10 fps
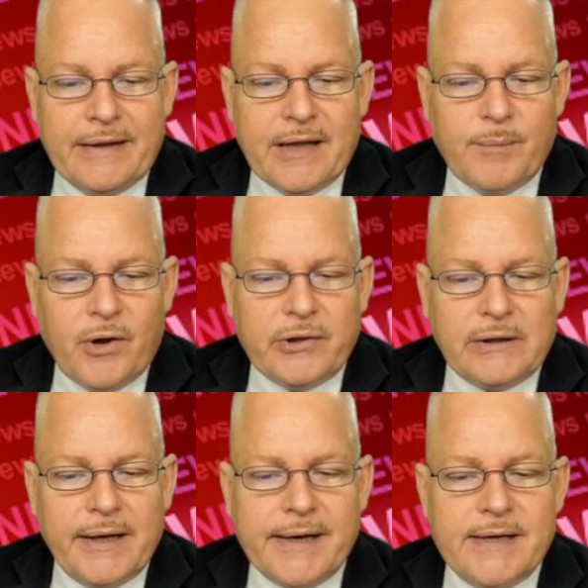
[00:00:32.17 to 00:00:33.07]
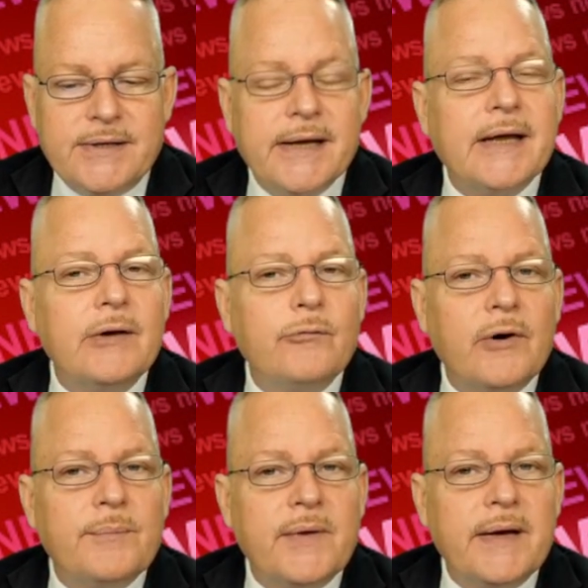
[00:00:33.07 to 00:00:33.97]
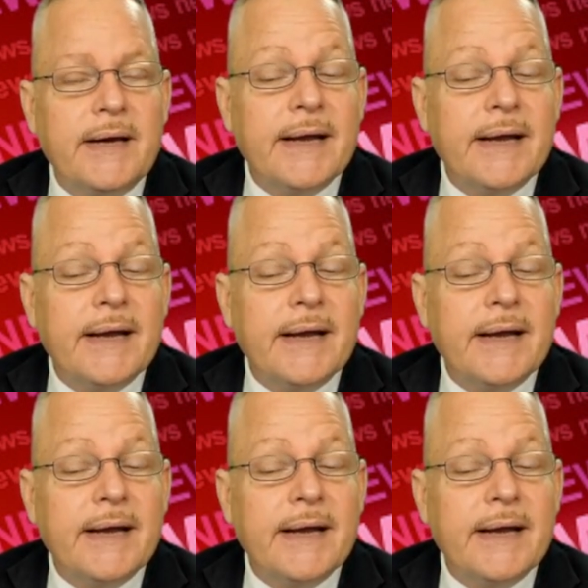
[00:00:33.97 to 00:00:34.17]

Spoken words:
They bought the lucky ticket from the